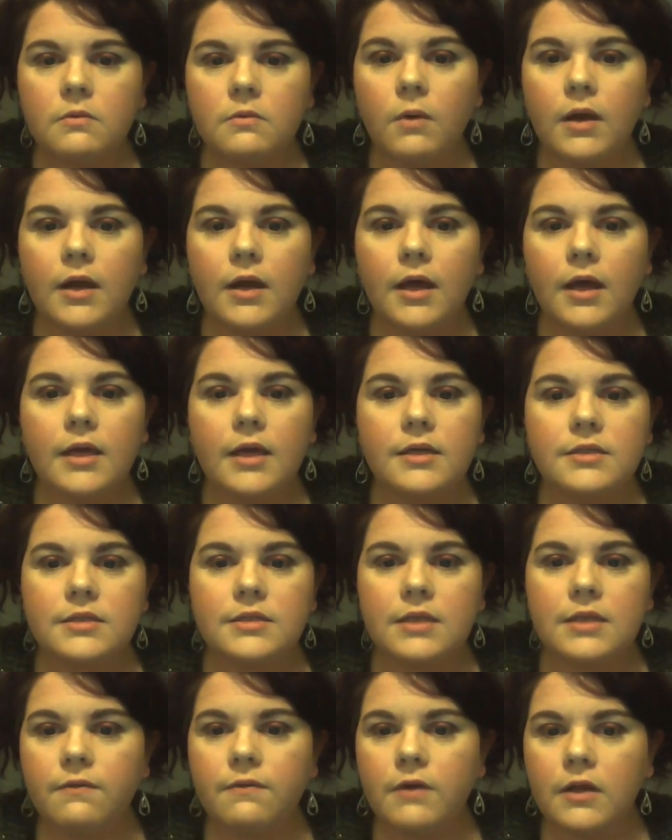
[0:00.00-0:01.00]
One eye
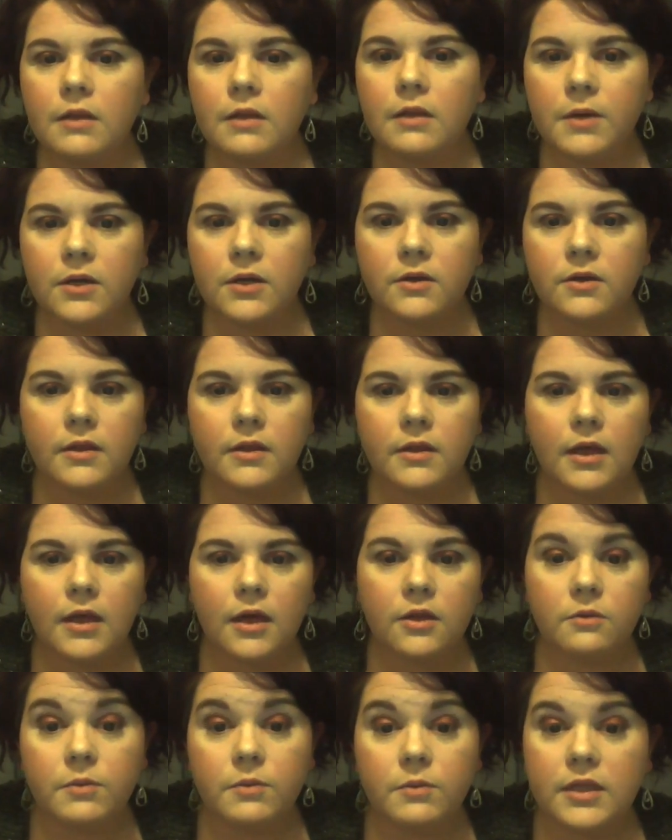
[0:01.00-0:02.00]
is definitely bigger than
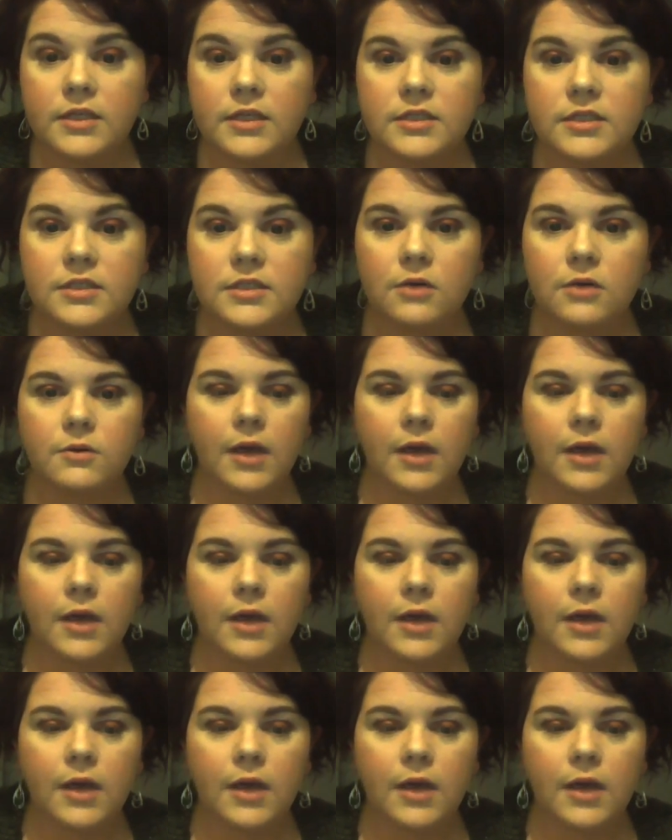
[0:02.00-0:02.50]
the other, but this is